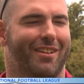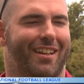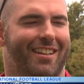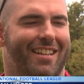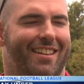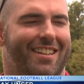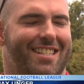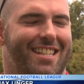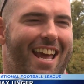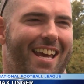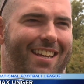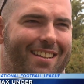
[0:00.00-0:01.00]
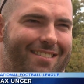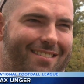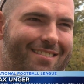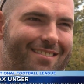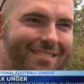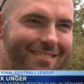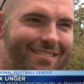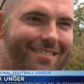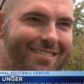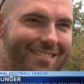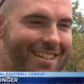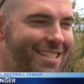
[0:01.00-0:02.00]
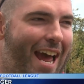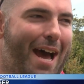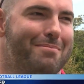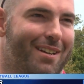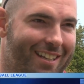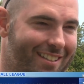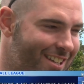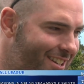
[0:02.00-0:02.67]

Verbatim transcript: New Orleans was a three-time Pro Bowler and